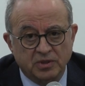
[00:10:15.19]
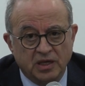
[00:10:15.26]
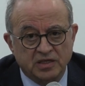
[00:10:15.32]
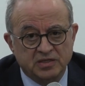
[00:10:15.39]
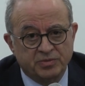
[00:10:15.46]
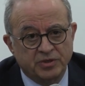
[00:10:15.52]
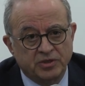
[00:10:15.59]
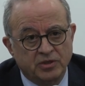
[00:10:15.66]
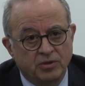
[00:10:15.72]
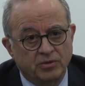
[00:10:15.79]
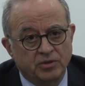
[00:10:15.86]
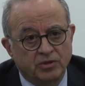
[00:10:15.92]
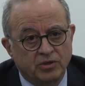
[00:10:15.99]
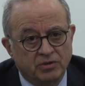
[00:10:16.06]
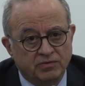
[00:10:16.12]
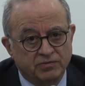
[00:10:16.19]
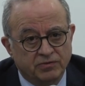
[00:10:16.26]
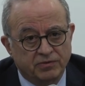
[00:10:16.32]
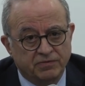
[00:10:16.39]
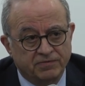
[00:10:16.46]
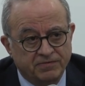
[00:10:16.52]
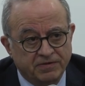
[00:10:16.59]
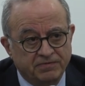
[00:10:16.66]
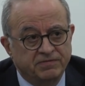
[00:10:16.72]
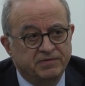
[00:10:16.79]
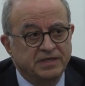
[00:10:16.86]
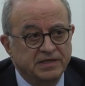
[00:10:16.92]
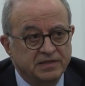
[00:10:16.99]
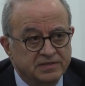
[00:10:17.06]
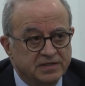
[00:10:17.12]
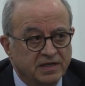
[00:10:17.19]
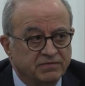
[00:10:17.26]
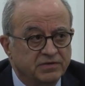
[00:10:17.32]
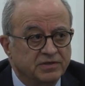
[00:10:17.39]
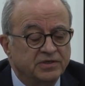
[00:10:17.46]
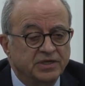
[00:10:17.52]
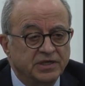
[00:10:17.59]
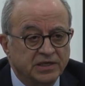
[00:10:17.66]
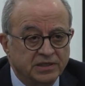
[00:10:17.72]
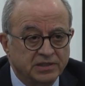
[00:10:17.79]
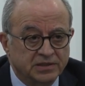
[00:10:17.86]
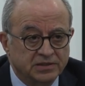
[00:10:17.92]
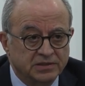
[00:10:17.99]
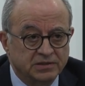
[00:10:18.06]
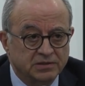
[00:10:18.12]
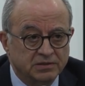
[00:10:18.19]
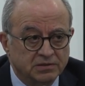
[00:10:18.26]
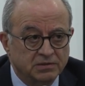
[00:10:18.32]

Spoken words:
has been going on for 57 years.